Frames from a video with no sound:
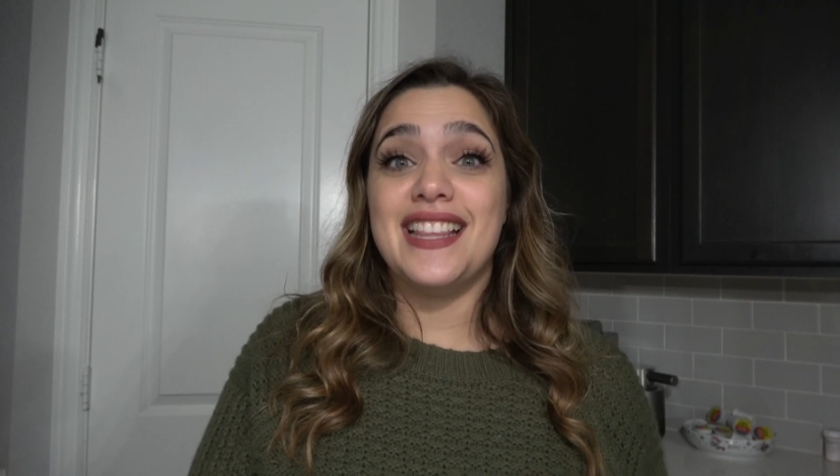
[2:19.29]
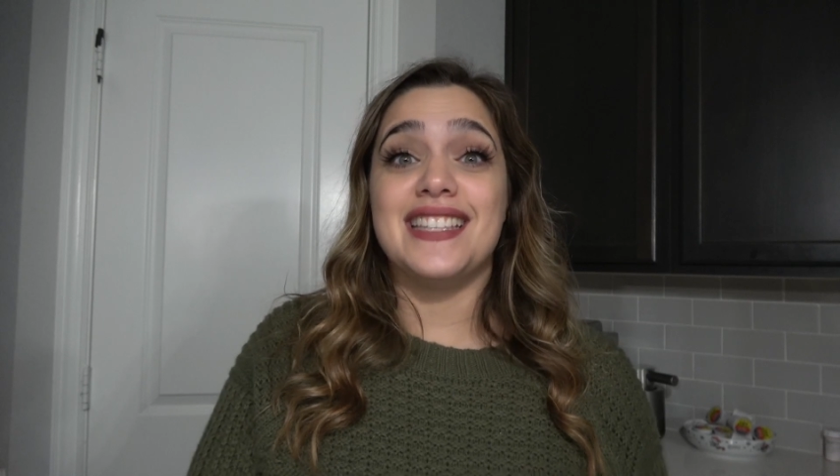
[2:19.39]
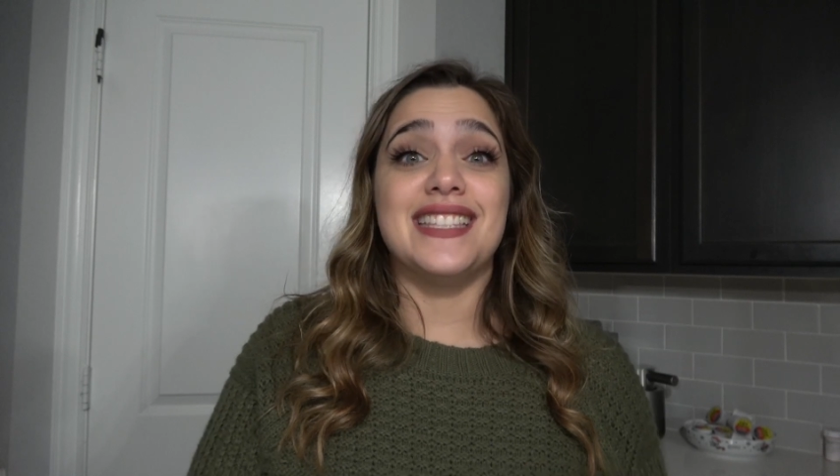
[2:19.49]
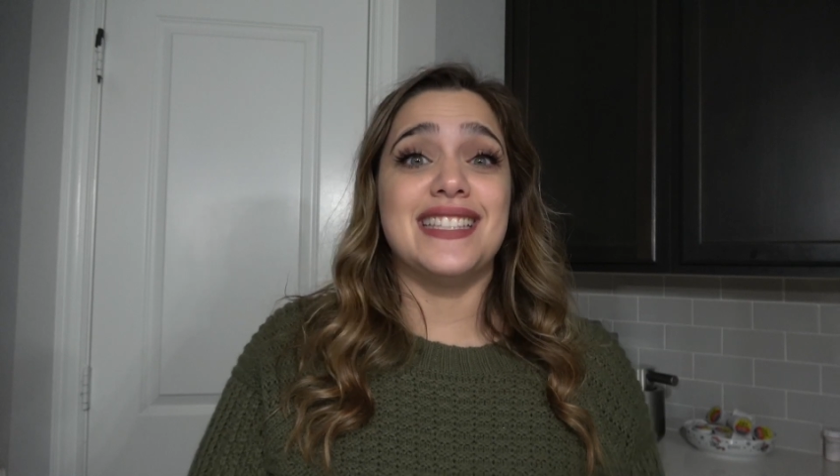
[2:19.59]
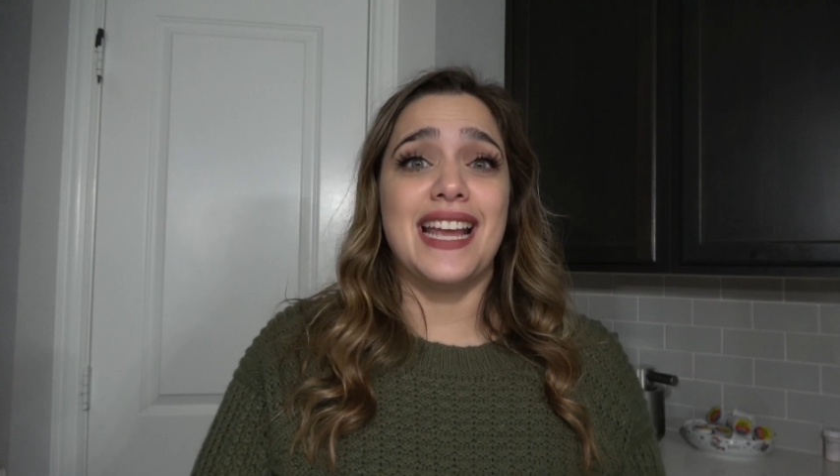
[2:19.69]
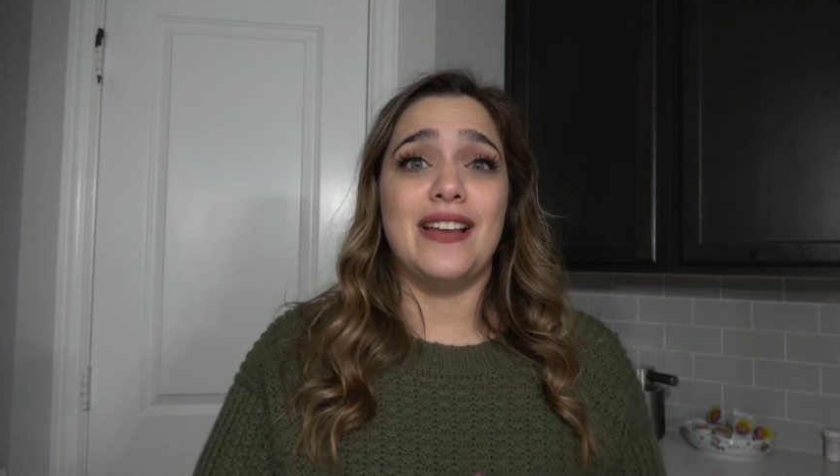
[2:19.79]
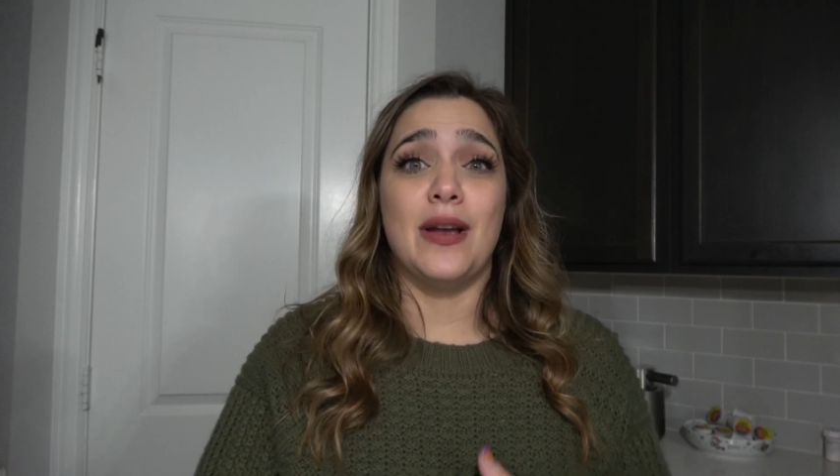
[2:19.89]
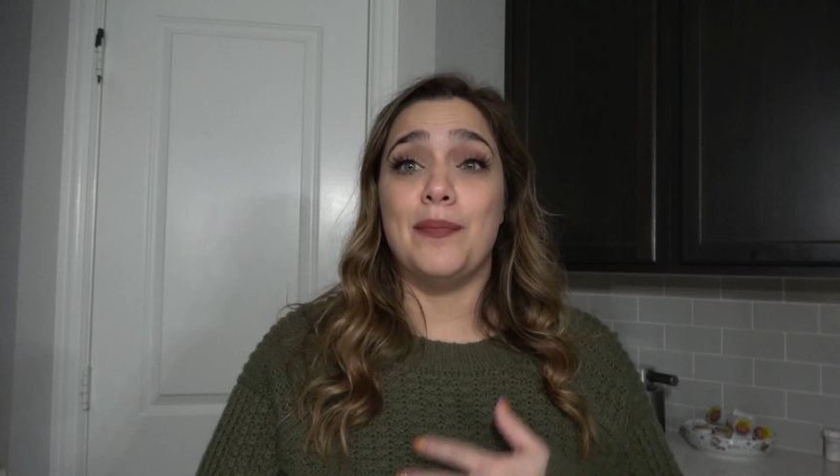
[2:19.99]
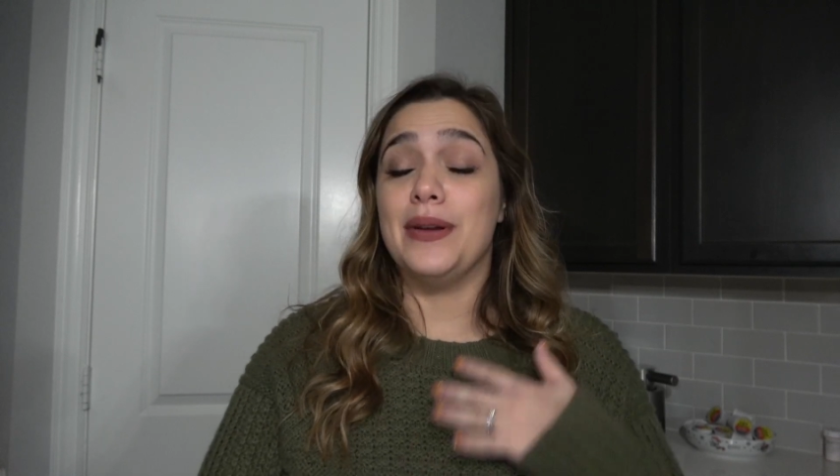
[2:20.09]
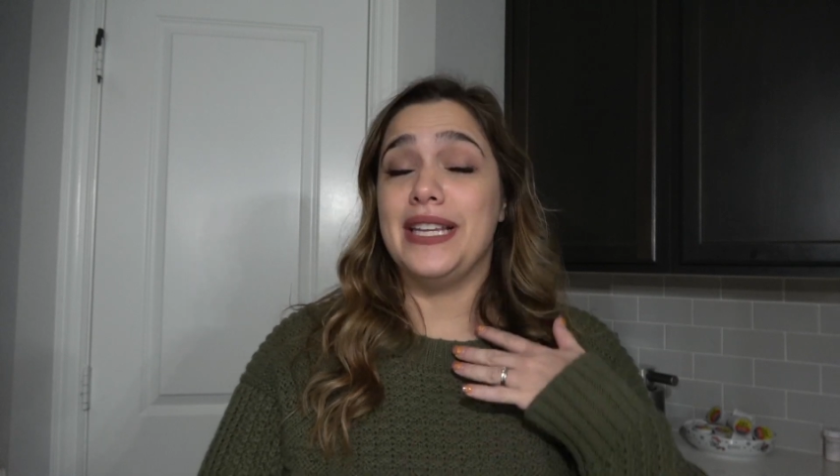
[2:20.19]
This is
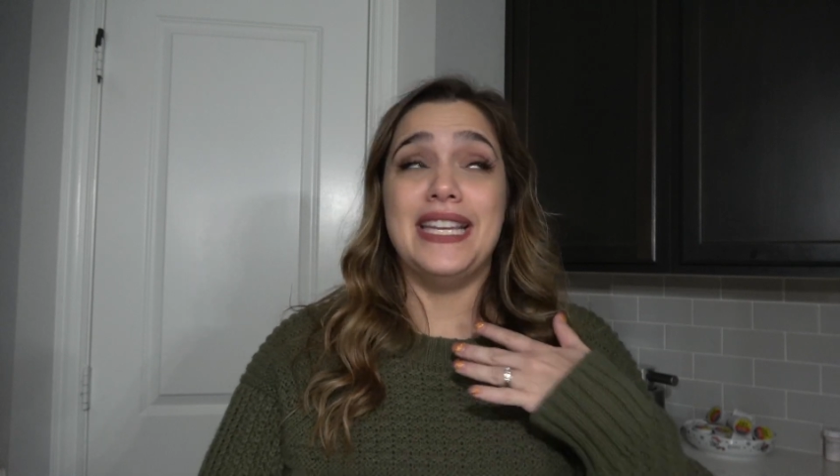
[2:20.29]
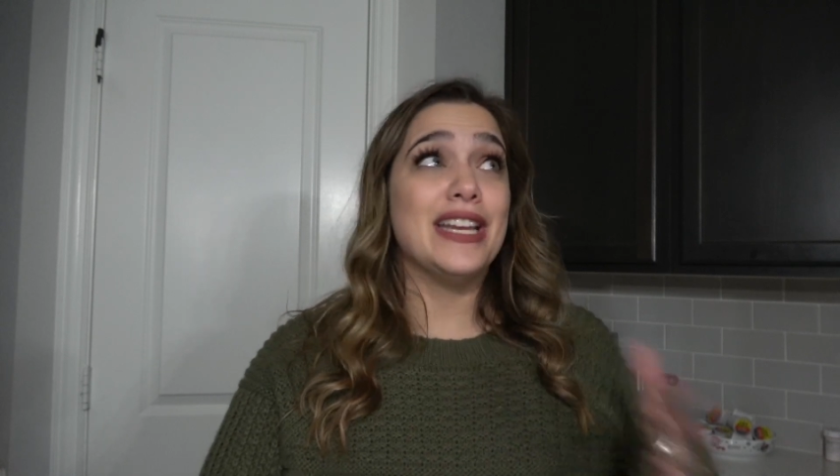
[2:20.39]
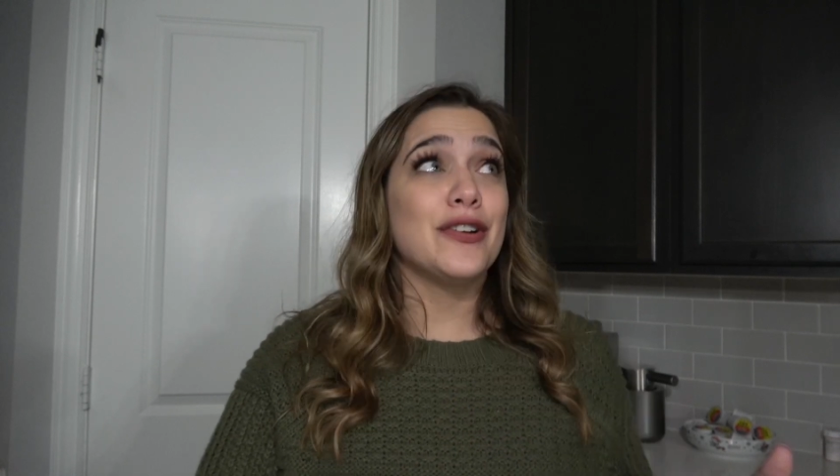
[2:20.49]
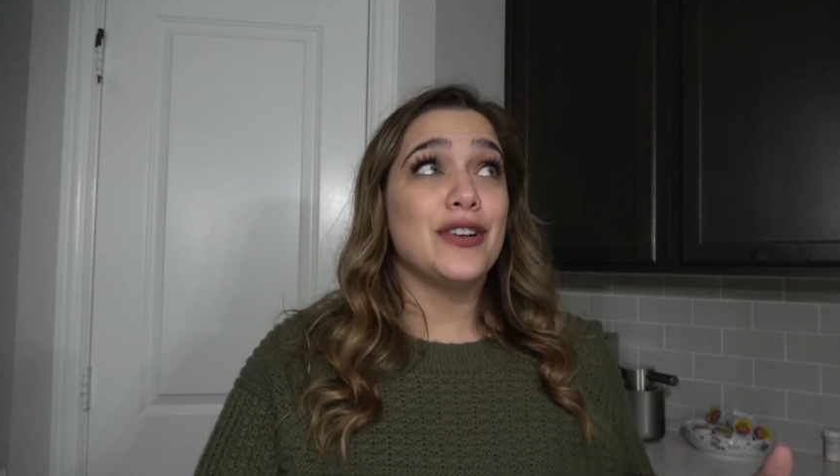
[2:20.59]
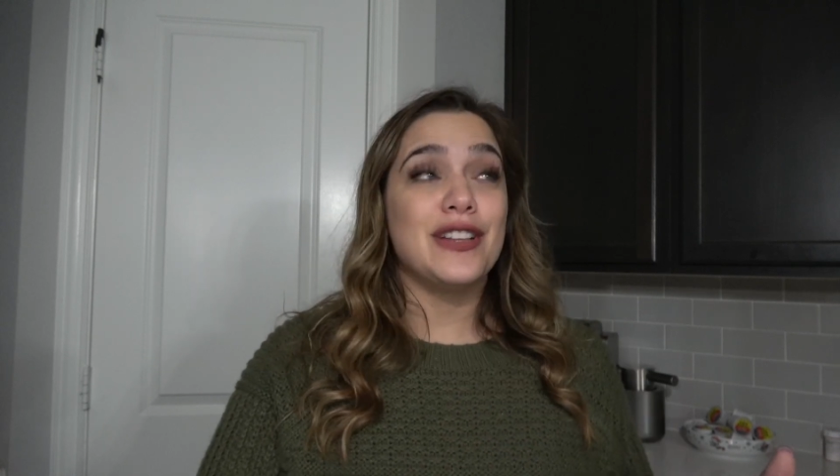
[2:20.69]
a beginner